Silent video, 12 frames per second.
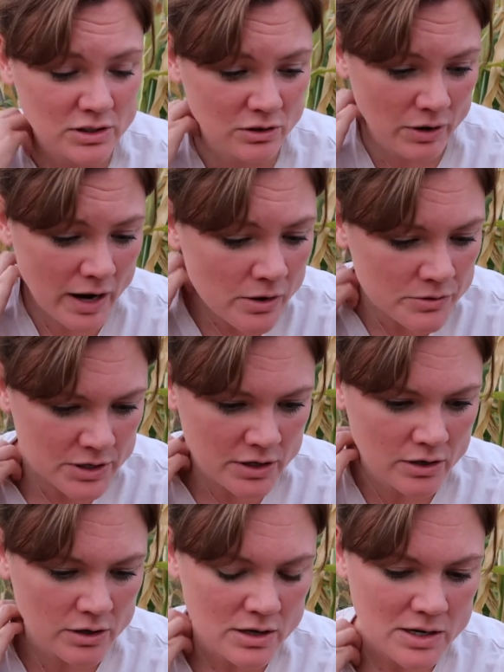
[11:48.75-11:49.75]
you know, out
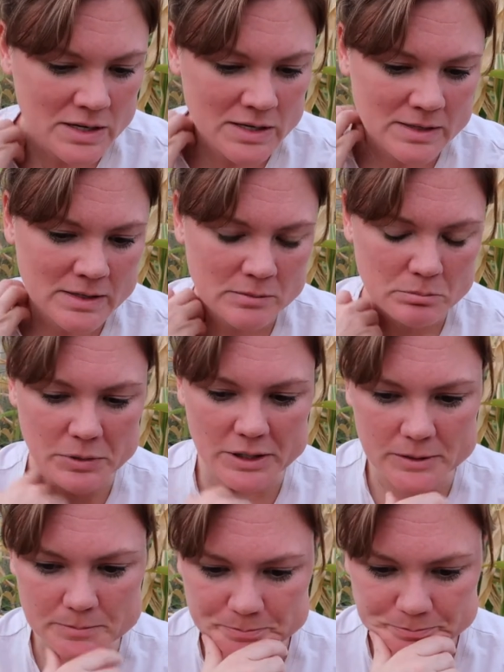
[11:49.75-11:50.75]
there, but